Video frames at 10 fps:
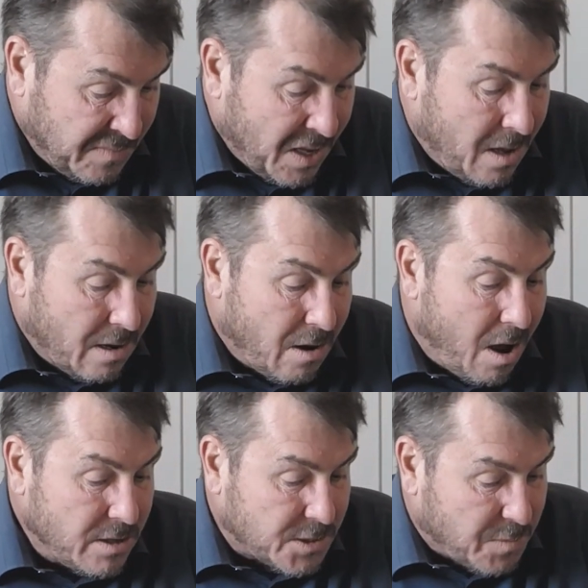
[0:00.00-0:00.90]

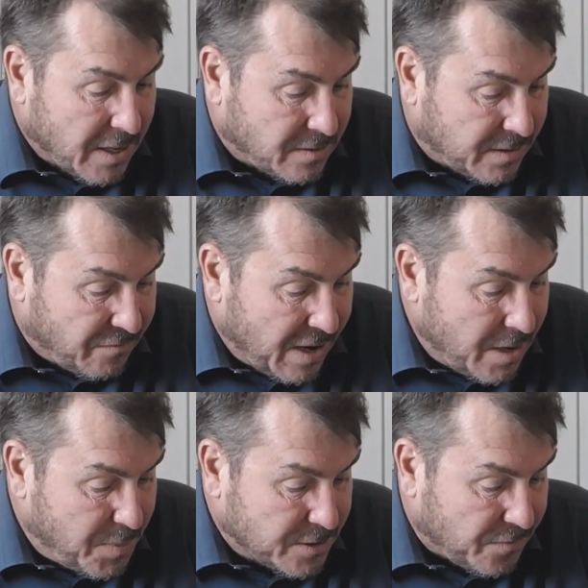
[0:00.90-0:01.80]
Last month,
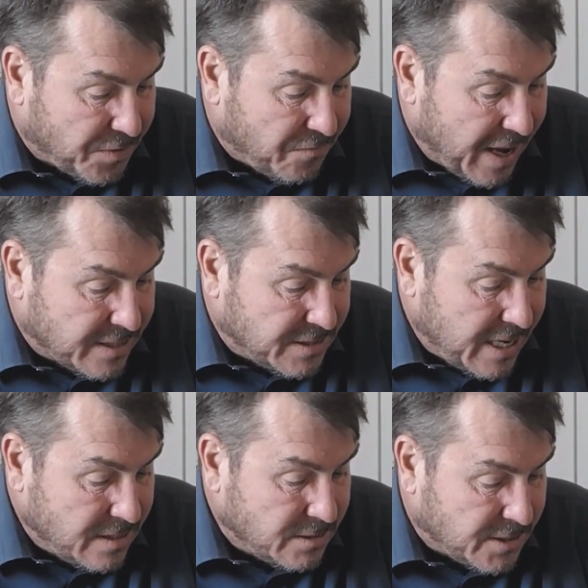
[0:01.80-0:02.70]
developers of the vaccine
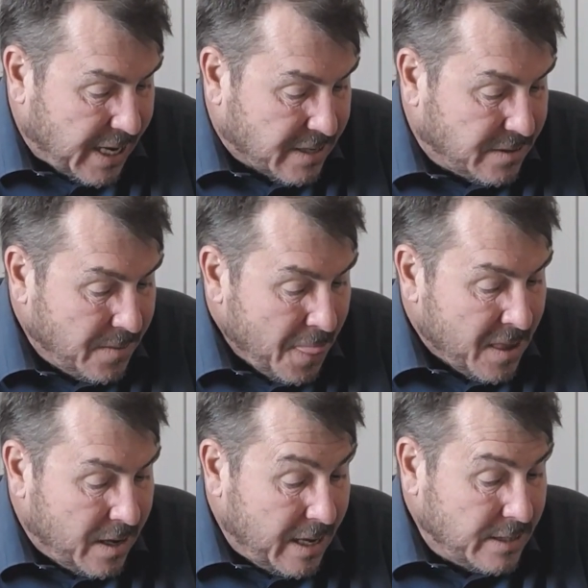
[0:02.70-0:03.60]
said
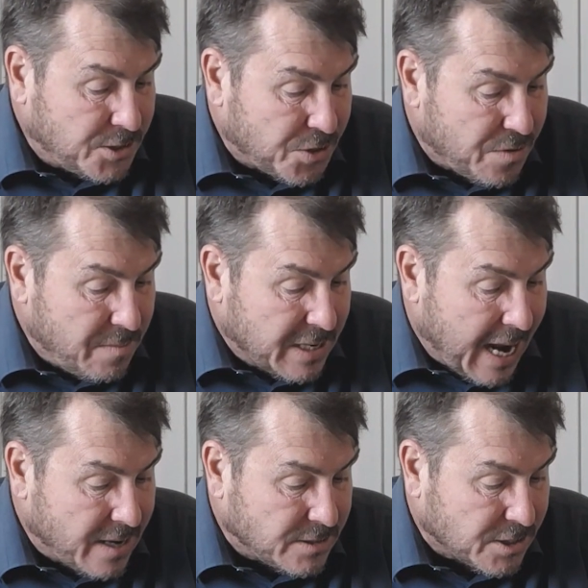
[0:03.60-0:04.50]
interim
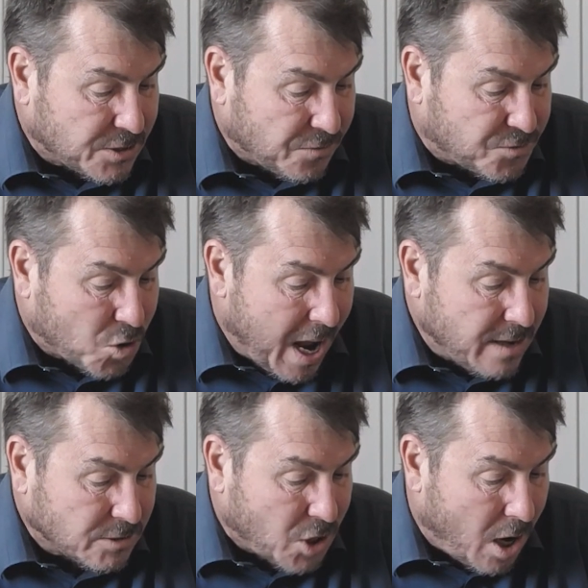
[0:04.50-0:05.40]
analysis of trial
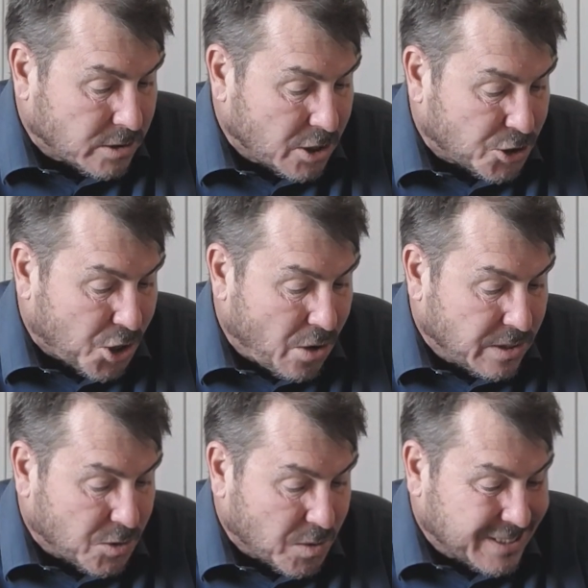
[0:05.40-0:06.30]
data showed it
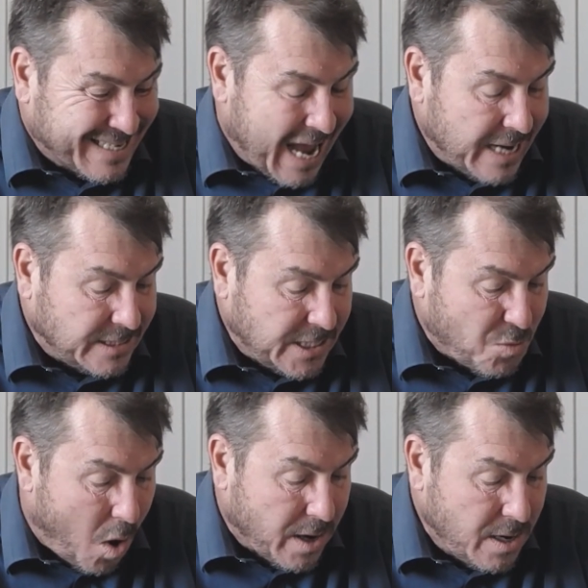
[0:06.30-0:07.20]
was
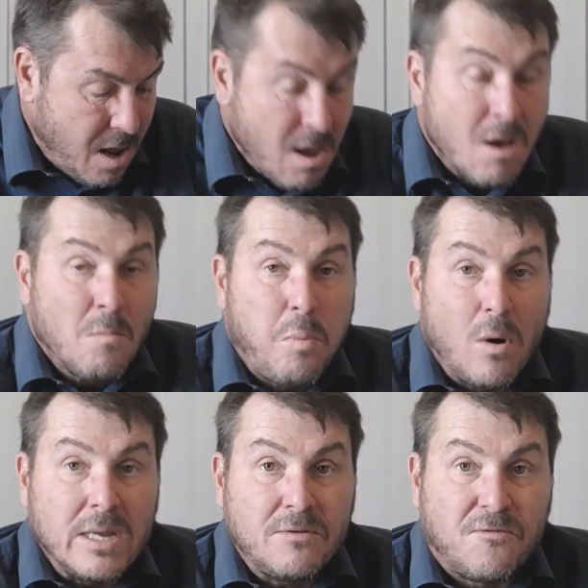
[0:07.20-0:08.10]

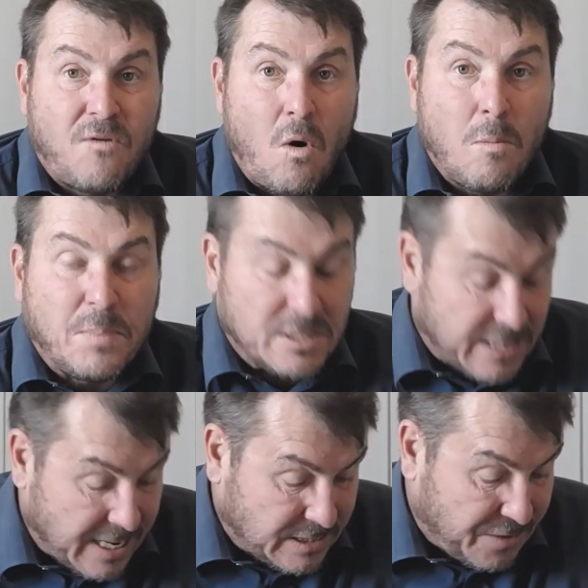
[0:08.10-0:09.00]

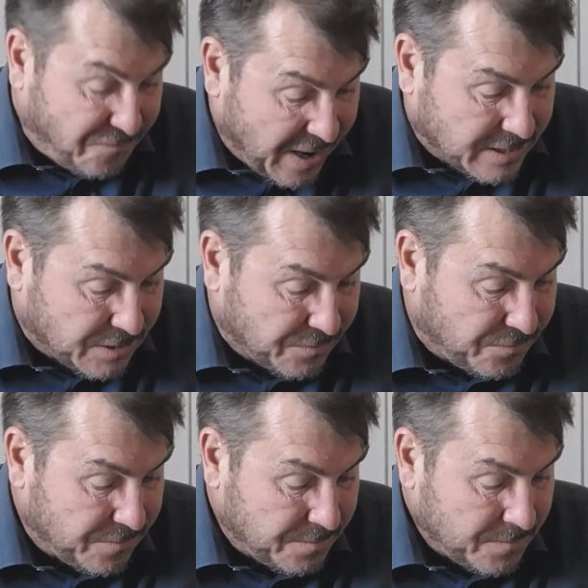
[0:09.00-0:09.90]
91.4% effective.
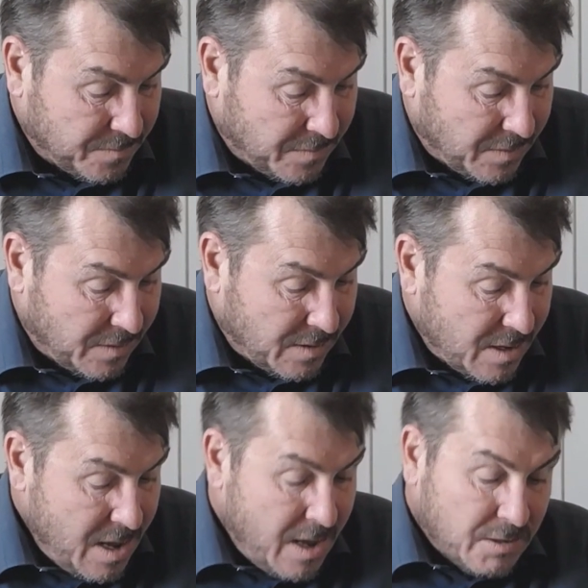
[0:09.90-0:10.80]

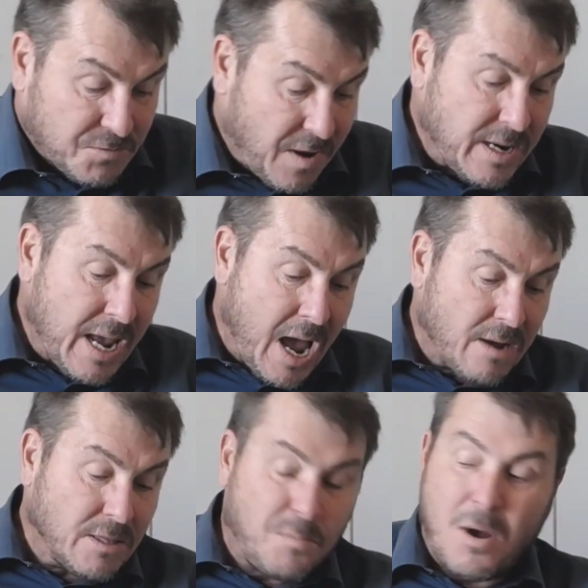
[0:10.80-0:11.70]
It's funny how in the
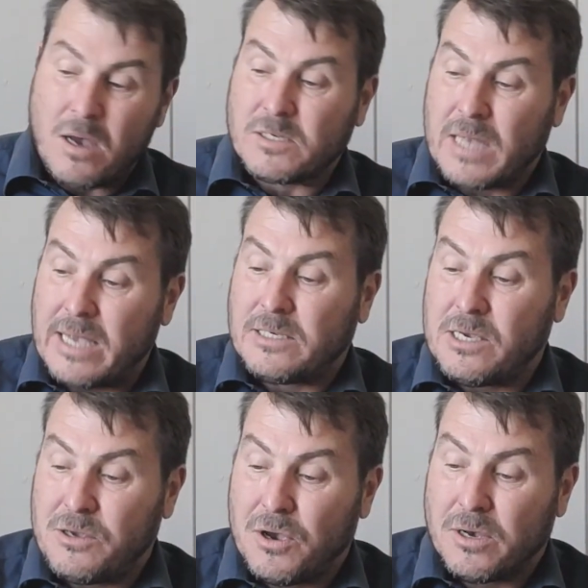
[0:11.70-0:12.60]
past 80
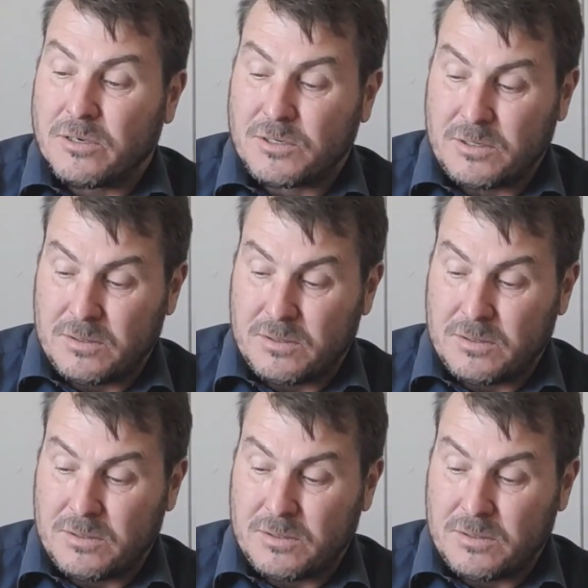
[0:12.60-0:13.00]
years